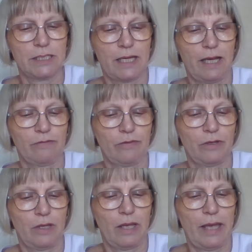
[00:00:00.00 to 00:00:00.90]
have
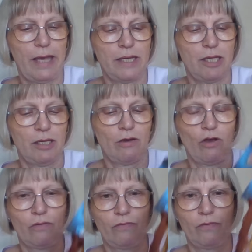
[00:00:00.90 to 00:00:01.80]
any
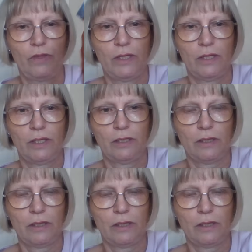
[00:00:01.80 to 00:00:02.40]
of the